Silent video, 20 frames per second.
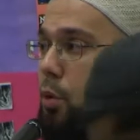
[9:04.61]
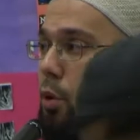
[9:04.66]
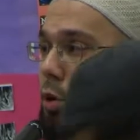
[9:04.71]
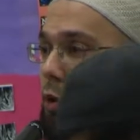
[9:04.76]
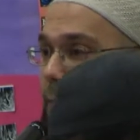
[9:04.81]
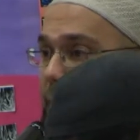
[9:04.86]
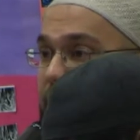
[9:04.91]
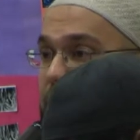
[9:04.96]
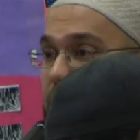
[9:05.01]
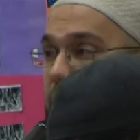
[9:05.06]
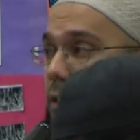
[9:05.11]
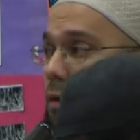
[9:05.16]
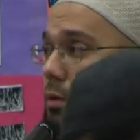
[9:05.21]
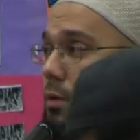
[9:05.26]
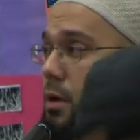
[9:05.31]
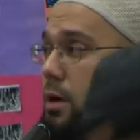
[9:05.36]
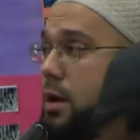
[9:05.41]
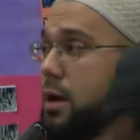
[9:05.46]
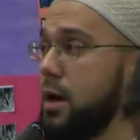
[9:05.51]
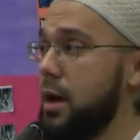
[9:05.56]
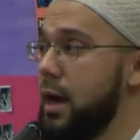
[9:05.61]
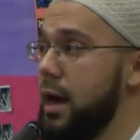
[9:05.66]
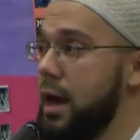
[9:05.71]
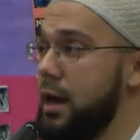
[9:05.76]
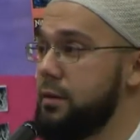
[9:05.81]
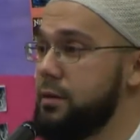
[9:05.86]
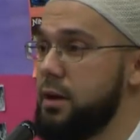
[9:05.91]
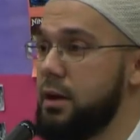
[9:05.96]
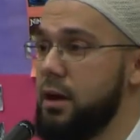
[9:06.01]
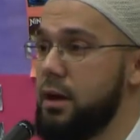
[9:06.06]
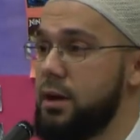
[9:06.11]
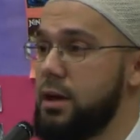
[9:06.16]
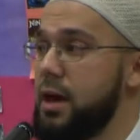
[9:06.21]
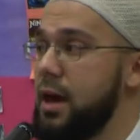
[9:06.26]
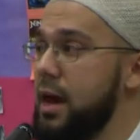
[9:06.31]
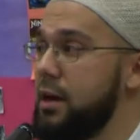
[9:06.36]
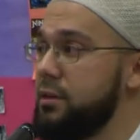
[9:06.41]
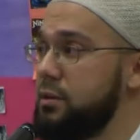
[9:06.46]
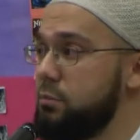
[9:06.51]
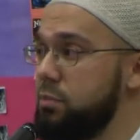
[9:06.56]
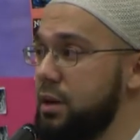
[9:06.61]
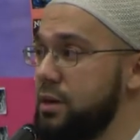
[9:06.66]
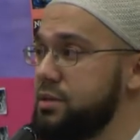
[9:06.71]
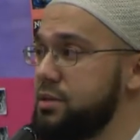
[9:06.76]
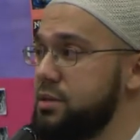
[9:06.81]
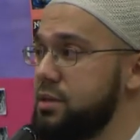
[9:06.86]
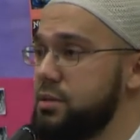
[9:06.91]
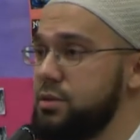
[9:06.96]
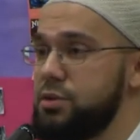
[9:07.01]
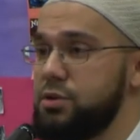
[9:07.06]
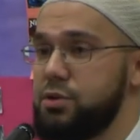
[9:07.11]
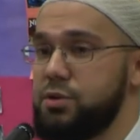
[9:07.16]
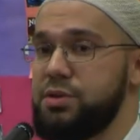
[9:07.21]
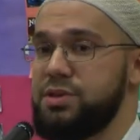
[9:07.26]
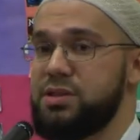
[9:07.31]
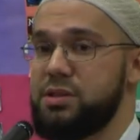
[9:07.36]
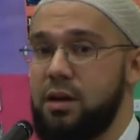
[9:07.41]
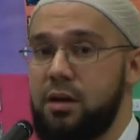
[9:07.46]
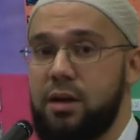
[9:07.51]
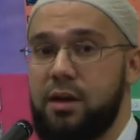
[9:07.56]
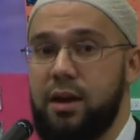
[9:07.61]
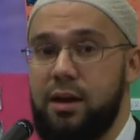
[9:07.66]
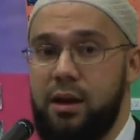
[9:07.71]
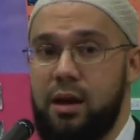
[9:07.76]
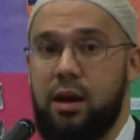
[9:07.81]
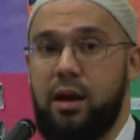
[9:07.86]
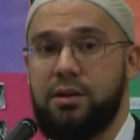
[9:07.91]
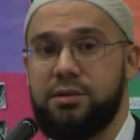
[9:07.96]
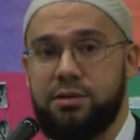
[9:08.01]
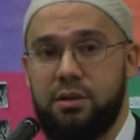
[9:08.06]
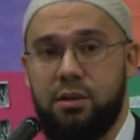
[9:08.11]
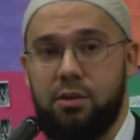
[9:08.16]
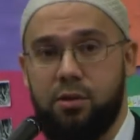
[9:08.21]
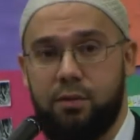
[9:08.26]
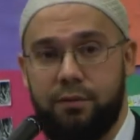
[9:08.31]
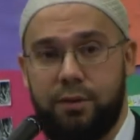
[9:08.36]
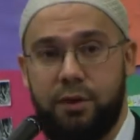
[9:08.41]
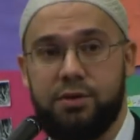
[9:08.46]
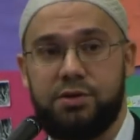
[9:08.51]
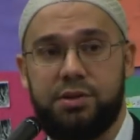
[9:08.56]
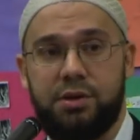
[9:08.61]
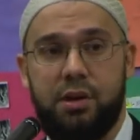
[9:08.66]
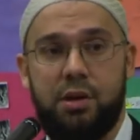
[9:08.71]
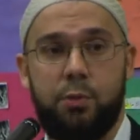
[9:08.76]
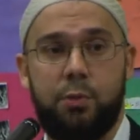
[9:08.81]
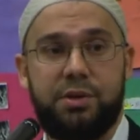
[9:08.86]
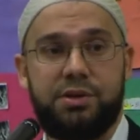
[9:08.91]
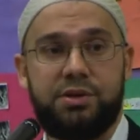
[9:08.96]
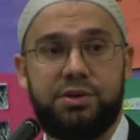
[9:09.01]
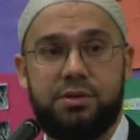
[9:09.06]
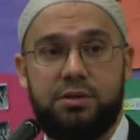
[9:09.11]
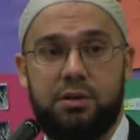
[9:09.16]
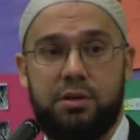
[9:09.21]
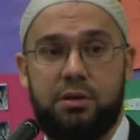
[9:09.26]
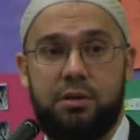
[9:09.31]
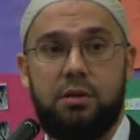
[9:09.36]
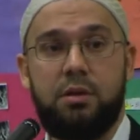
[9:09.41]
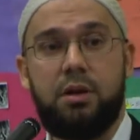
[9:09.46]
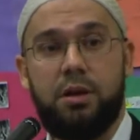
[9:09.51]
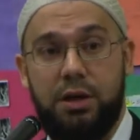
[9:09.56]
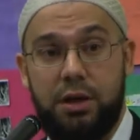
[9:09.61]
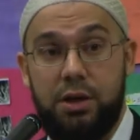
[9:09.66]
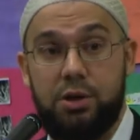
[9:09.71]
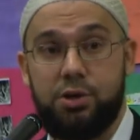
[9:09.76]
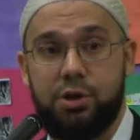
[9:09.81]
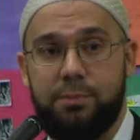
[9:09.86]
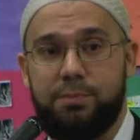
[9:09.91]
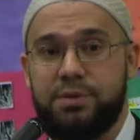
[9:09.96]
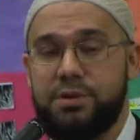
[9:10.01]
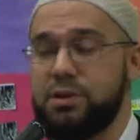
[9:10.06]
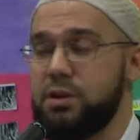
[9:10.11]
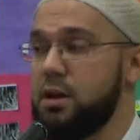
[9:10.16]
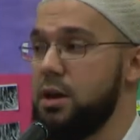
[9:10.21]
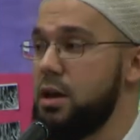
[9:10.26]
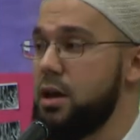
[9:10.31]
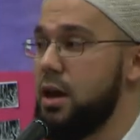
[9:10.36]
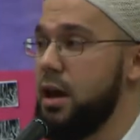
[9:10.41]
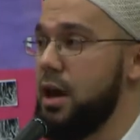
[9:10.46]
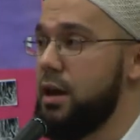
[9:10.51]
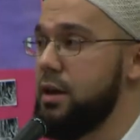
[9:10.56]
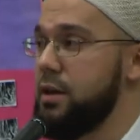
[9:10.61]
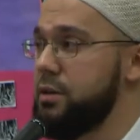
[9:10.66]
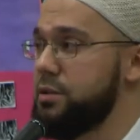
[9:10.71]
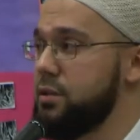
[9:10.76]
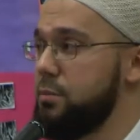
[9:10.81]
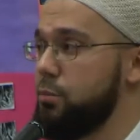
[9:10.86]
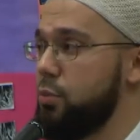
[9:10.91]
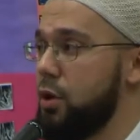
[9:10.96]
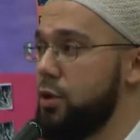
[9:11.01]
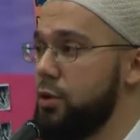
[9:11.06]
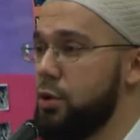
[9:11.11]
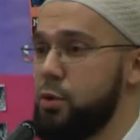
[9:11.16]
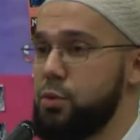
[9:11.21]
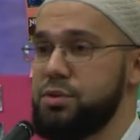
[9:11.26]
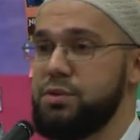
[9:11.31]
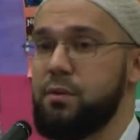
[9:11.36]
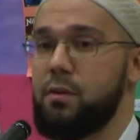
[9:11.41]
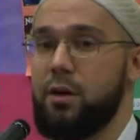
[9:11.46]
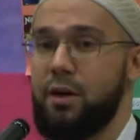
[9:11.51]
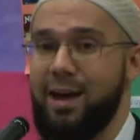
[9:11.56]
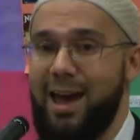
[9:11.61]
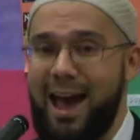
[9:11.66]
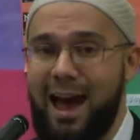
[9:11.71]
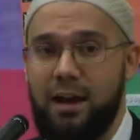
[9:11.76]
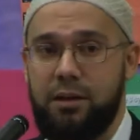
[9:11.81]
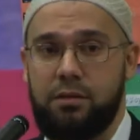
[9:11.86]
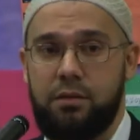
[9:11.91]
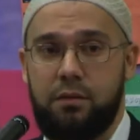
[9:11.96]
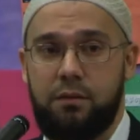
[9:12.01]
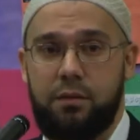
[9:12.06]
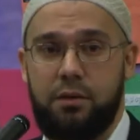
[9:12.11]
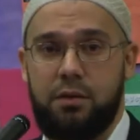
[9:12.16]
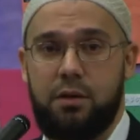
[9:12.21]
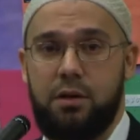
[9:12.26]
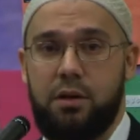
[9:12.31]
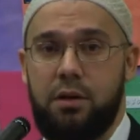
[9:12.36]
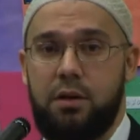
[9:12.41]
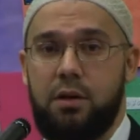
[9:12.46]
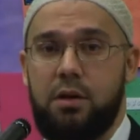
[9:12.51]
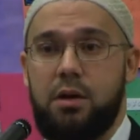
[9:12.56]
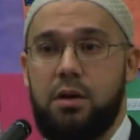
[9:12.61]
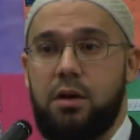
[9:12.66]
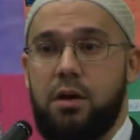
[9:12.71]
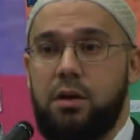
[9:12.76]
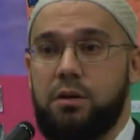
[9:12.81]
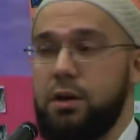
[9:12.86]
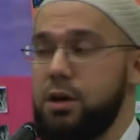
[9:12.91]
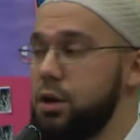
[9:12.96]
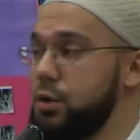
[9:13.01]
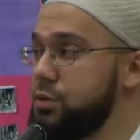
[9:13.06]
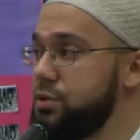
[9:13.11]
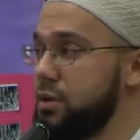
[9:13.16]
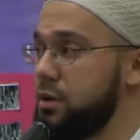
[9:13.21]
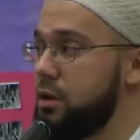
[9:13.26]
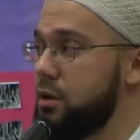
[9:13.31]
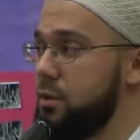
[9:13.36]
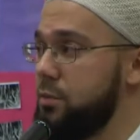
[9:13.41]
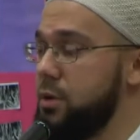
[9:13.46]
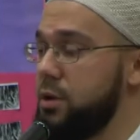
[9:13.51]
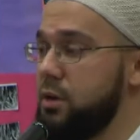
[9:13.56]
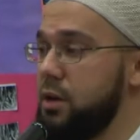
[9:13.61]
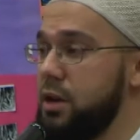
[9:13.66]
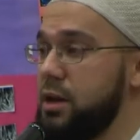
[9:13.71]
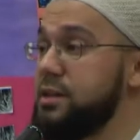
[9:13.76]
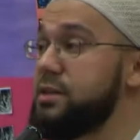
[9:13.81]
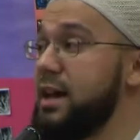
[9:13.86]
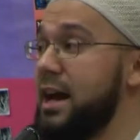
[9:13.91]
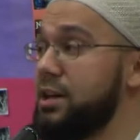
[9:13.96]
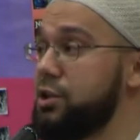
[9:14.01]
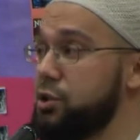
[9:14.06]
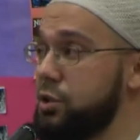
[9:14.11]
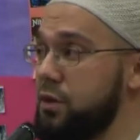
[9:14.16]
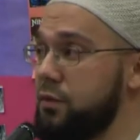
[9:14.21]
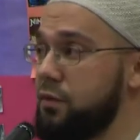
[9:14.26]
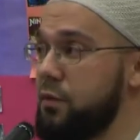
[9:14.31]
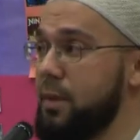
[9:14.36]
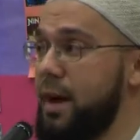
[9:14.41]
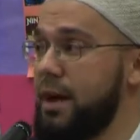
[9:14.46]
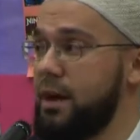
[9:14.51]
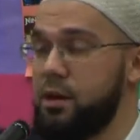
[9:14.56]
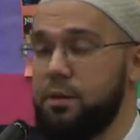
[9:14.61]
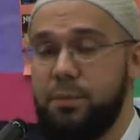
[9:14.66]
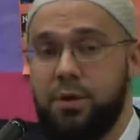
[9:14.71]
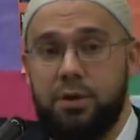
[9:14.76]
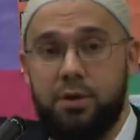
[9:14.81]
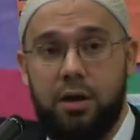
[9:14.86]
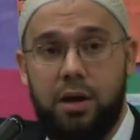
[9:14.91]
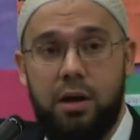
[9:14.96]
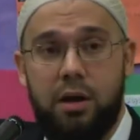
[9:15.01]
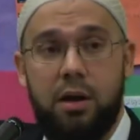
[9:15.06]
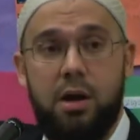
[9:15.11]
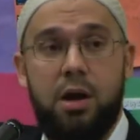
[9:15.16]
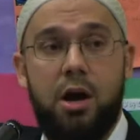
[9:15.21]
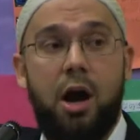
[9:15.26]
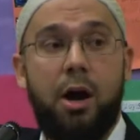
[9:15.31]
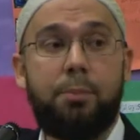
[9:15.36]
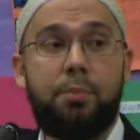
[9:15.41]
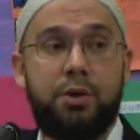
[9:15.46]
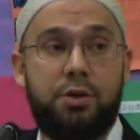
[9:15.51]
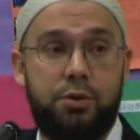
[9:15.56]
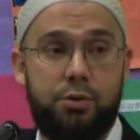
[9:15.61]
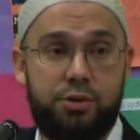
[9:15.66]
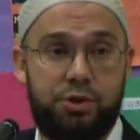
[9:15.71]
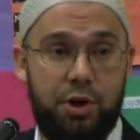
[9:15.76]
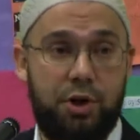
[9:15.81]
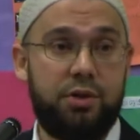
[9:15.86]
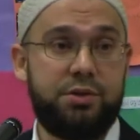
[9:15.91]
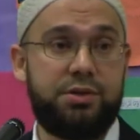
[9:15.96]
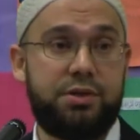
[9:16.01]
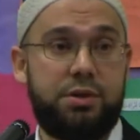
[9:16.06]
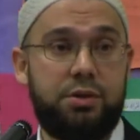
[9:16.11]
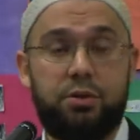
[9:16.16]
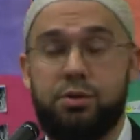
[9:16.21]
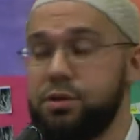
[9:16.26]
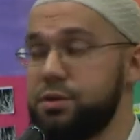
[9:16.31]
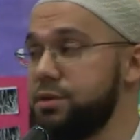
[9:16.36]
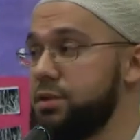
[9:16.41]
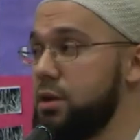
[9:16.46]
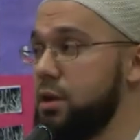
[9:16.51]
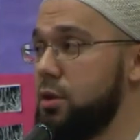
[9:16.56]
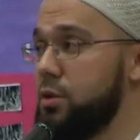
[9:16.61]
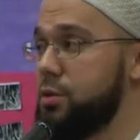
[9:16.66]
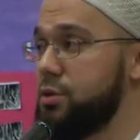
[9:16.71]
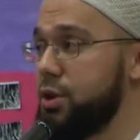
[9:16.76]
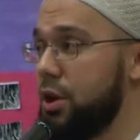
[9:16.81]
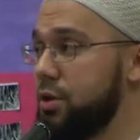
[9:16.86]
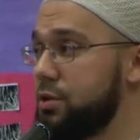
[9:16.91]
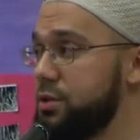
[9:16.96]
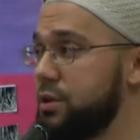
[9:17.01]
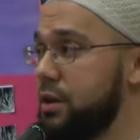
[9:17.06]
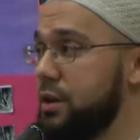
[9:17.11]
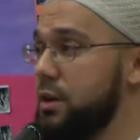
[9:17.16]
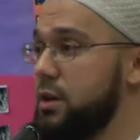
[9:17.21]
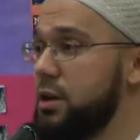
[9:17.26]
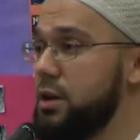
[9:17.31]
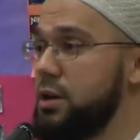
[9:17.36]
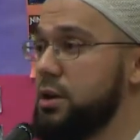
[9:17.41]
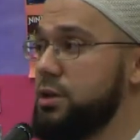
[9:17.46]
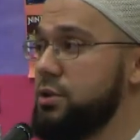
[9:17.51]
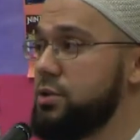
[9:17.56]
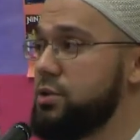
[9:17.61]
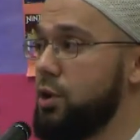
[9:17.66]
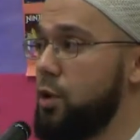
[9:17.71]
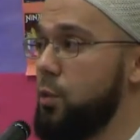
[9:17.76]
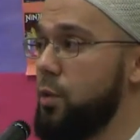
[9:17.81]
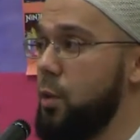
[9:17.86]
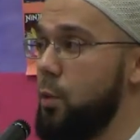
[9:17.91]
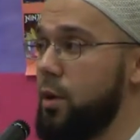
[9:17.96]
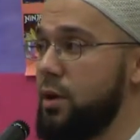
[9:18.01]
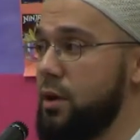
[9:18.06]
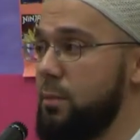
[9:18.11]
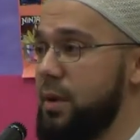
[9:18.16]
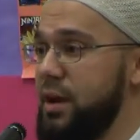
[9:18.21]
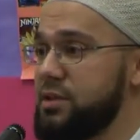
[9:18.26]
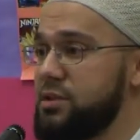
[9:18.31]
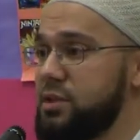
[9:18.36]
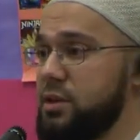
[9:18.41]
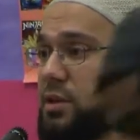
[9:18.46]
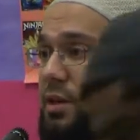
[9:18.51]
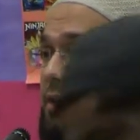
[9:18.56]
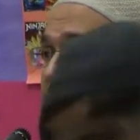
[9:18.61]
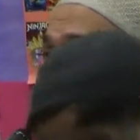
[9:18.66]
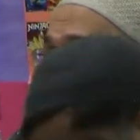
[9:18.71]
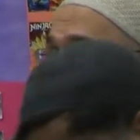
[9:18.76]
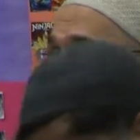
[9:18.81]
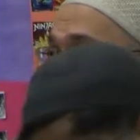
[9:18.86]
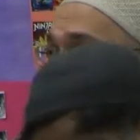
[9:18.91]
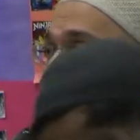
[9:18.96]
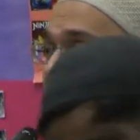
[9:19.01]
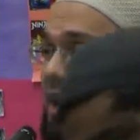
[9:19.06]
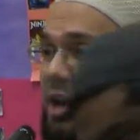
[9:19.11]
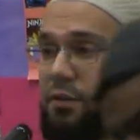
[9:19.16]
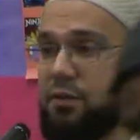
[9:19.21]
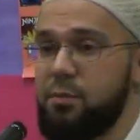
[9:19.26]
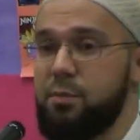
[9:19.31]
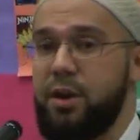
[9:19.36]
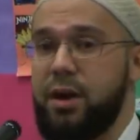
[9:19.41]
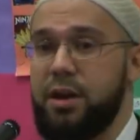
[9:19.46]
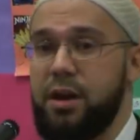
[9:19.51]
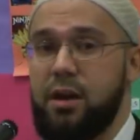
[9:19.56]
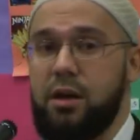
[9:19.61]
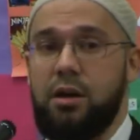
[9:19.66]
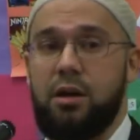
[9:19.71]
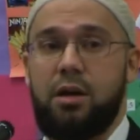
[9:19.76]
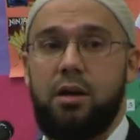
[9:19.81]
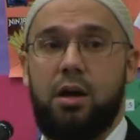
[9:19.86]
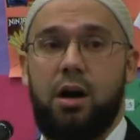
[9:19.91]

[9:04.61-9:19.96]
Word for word: Puerto Rico. And he had the blessing to study in Al-Azhar University, which is in Egypt. And he's a brother who's very active in the Houston community. He's actually from my community up in New Jersey, Union City, New Jersey. So we want to basically just invite everybody.